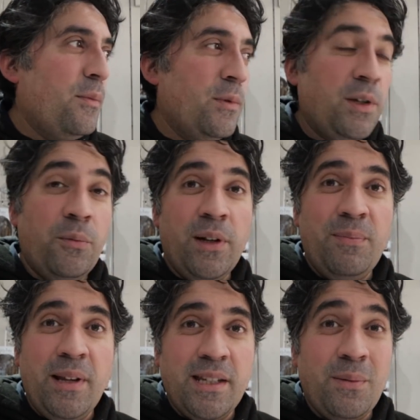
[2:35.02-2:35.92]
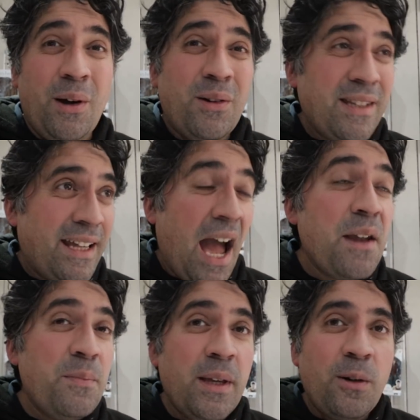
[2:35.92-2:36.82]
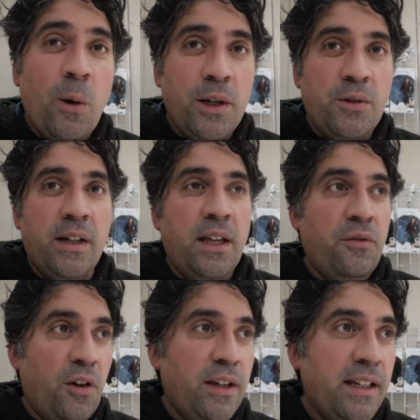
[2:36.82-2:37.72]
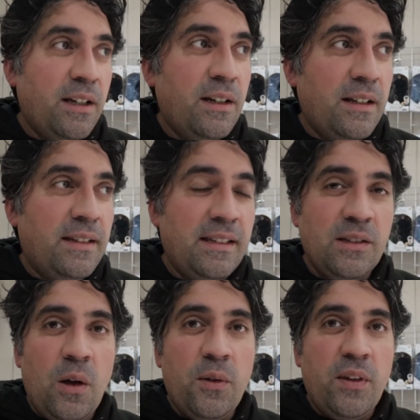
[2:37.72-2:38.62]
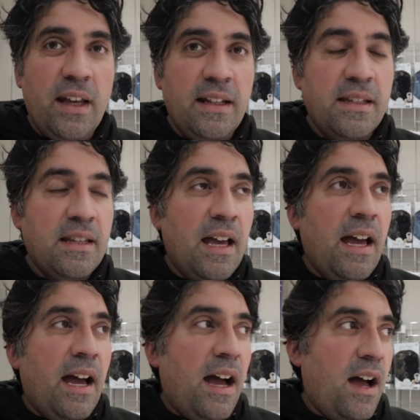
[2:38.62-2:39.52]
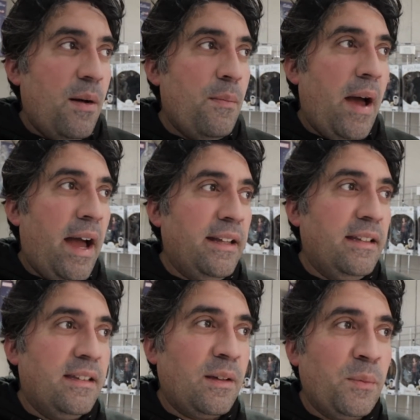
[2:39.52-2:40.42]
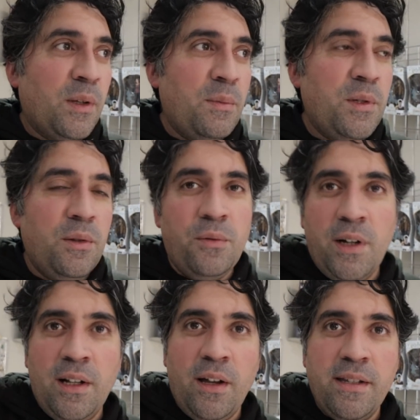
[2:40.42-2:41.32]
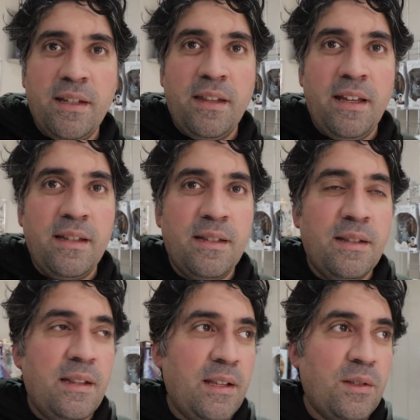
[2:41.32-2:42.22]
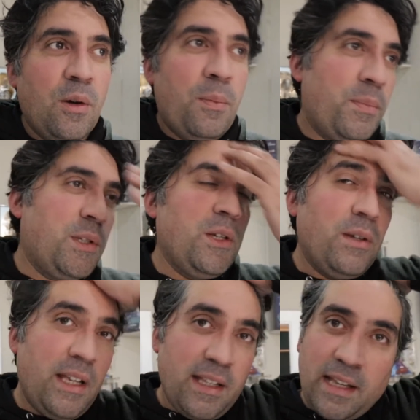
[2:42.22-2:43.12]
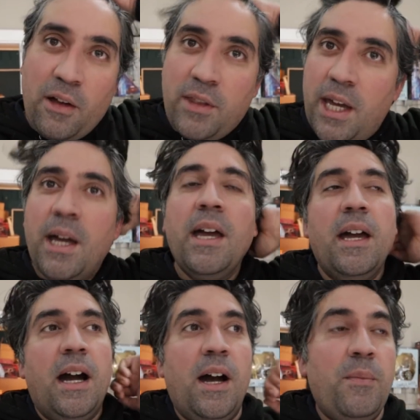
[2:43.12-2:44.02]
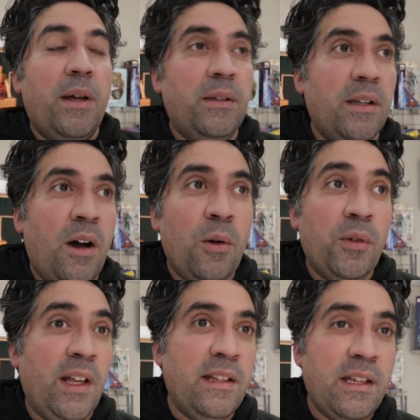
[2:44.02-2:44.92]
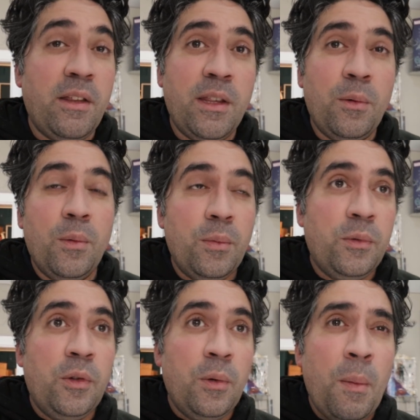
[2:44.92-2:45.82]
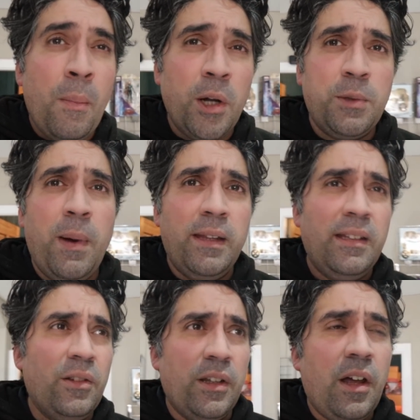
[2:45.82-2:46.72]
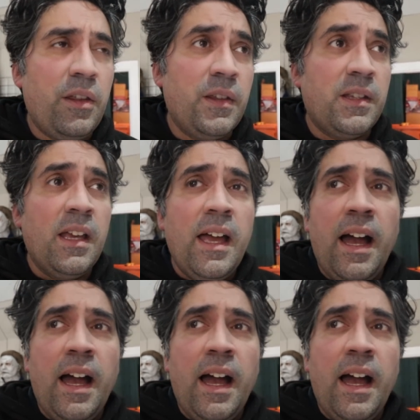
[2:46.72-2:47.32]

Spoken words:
which I'm really pleased about, because it can be quite tricky finding decent wholesalers, and sometimes you realize that there's opportunities out there, and wholesalers out there that will do a much better deal than others.